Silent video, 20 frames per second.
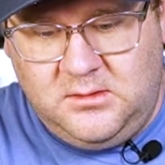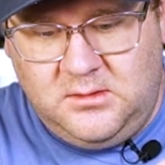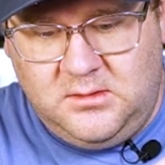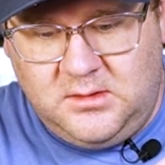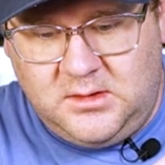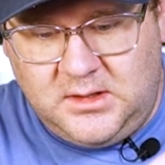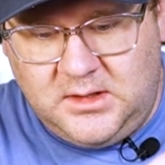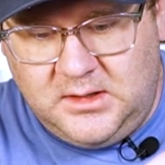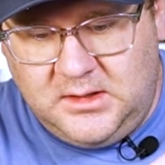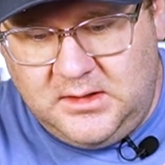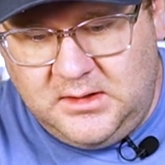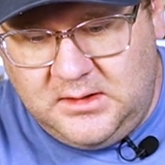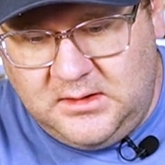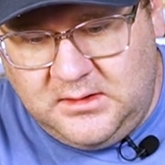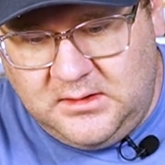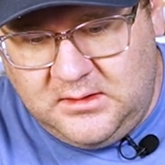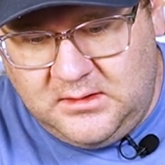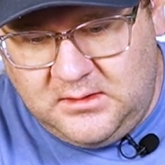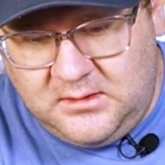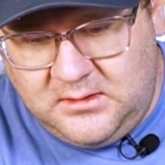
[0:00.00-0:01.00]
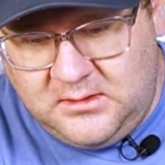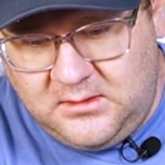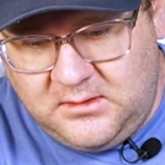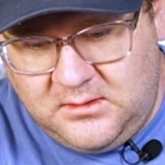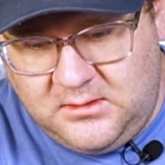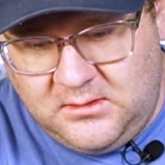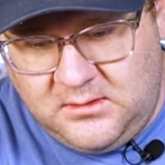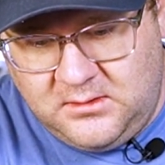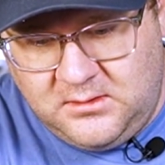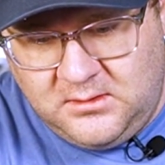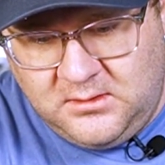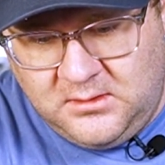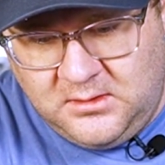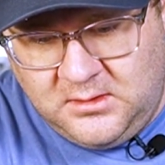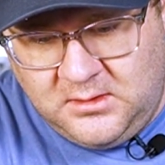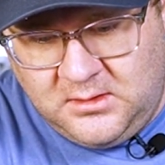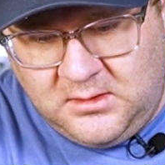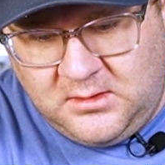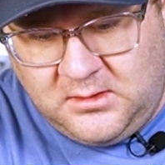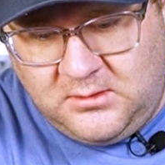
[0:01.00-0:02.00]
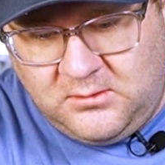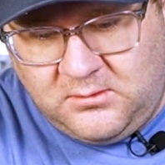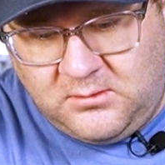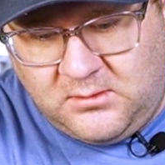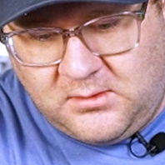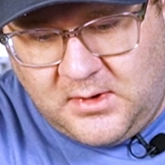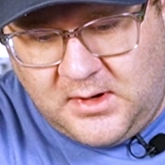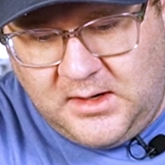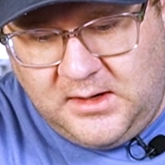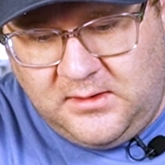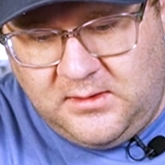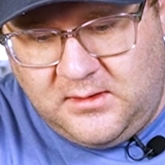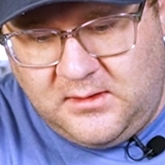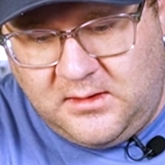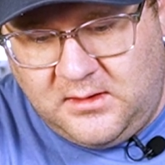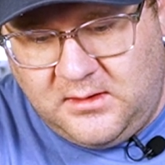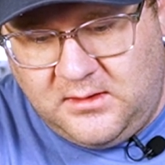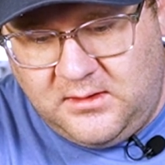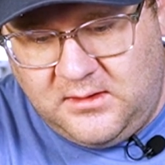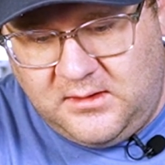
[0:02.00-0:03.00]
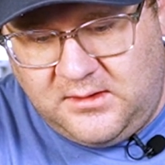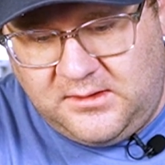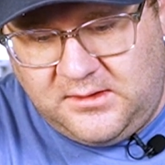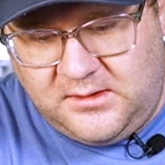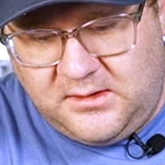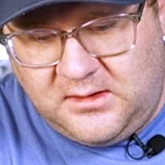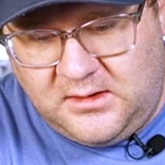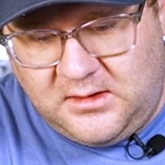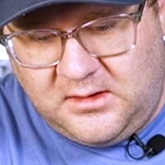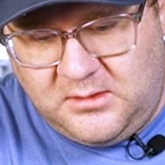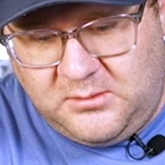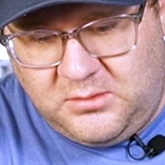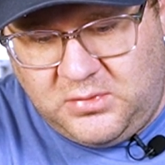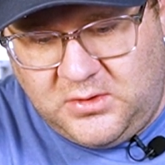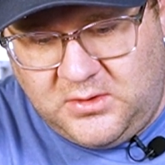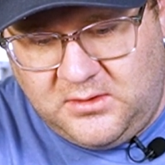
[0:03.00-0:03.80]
hook it in right there at the tip.